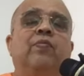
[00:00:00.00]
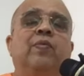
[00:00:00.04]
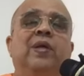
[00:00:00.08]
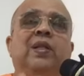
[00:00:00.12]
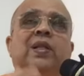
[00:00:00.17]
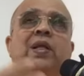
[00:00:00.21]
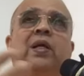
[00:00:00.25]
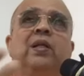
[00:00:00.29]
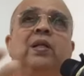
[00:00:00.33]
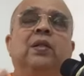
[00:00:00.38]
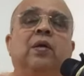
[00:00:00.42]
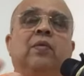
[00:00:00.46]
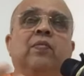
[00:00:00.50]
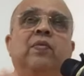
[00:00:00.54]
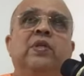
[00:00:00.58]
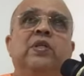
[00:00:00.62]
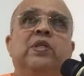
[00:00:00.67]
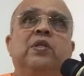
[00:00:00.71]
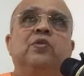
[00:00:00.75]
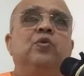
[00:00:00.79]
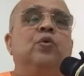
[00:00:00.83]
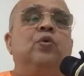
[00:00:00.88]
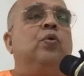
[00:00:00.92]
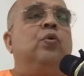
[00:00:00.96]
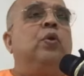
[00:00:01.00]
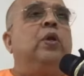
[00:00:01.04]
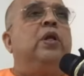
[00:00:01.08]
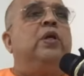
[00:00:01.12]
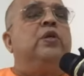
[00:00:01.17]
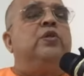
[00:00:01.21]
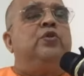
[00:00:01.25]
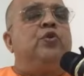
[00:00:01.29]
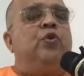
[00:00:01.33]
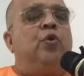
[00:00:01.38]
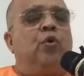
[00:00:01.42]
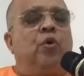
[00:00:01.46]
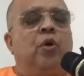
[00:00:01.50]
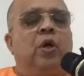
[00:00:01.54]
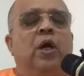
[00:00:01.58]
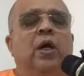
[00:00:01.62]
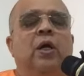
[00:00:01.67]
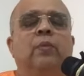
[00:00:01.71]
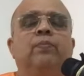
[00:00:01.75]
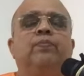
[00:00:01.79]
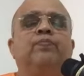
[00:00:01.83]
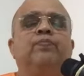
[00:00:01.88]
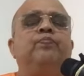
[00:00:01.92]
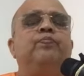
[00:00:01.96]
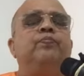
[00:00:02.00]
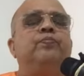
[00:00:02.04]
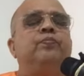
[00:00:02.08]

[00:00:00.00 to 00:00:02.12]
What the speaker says: Vedanta which is known as yoga.